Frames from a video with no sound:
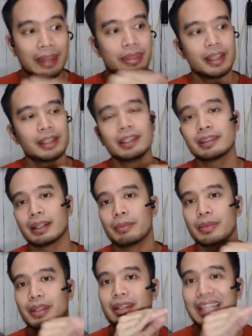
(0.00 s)
and this is
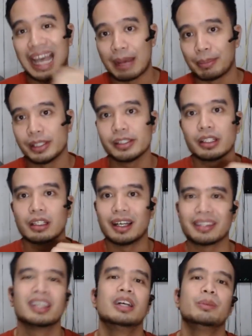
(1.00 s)
something that happens a
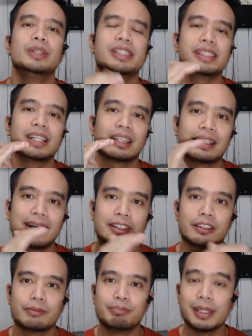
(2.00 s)
lot. We see a
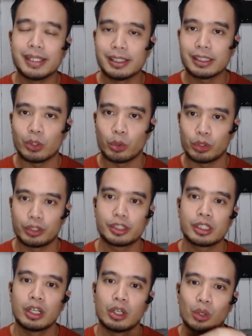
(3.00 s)
lot of business
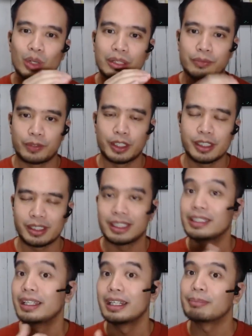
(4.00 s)
owners who at first they
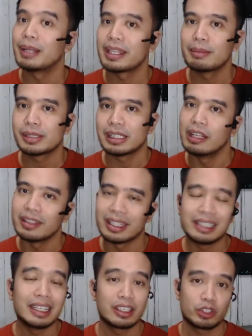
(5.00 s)
did it by themselves
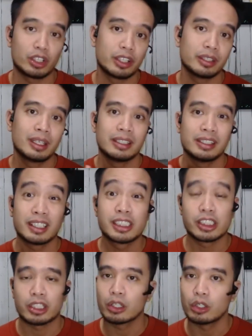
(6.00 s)
and later on
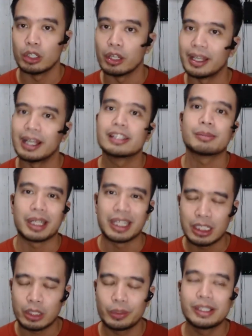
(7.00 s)
nag-struggle dahil sa mga
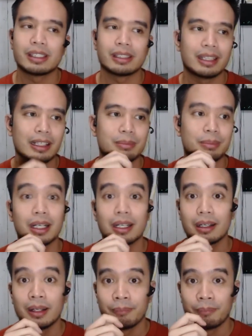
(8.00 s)
inquiries na dahil sa
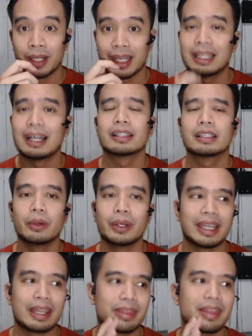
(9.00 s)
mga kailangan
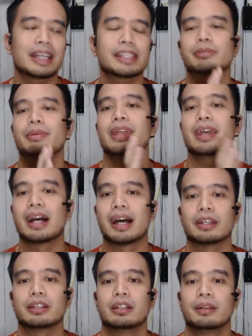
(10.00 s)
gawin, and that's when they
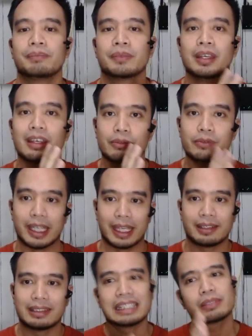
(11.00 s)
hire
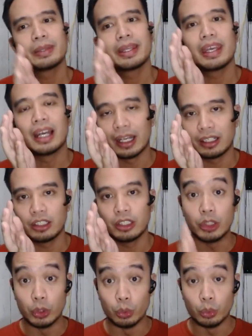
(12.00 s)
VAs. That's when they hire
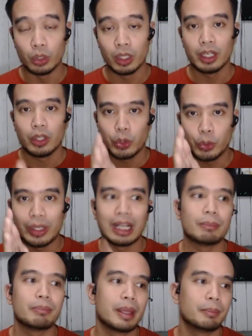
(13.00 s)
you to
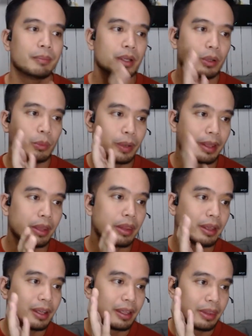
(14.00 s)
help them with
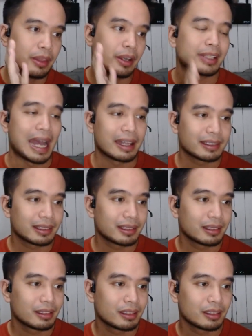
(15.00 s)
their
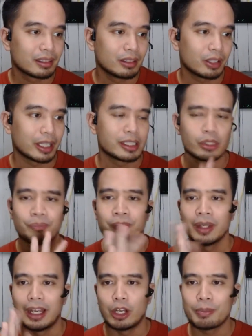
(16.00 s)
tasks. Okay? So
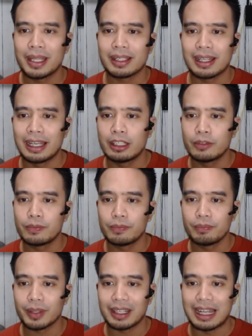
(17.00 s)
I hope that kind of
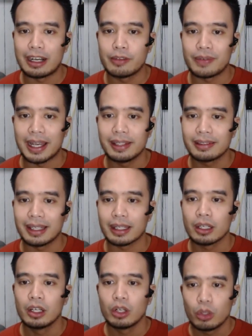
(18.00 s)
clarifies like
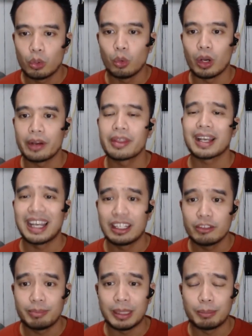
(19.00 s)
who are the
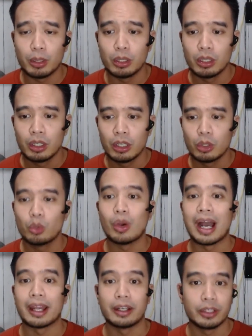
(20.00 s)
kind of people who
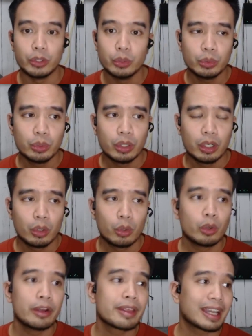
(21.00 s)
hire you.
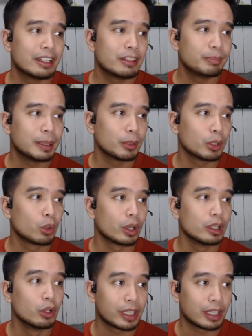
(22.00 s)
Who are the kind of people who
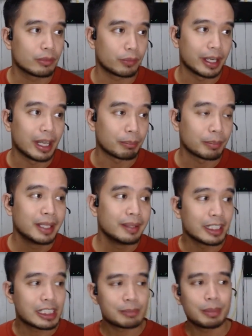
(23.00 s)
are looking for help?
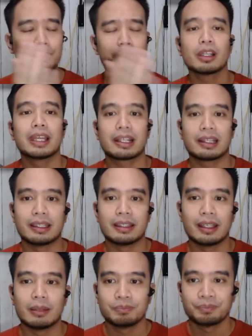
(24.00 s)
It's people like
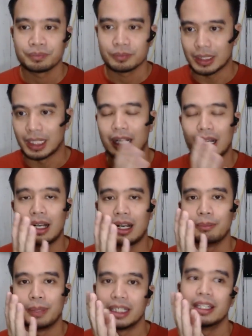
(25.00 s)
Linda
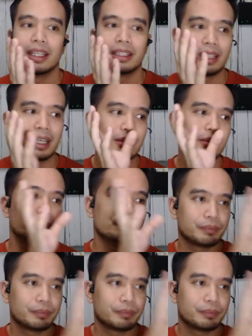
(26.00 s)
and